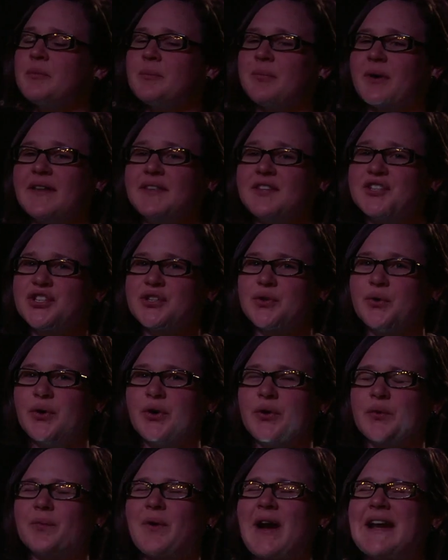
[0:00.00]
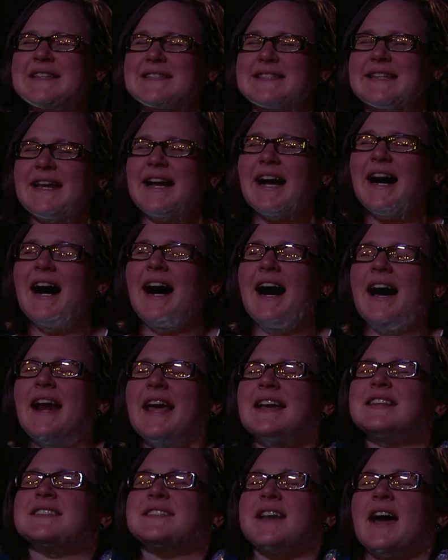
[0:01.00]
breath short, racing
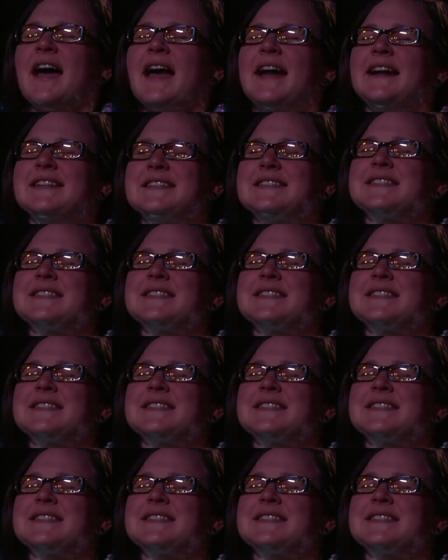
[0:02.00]
heart, anxiety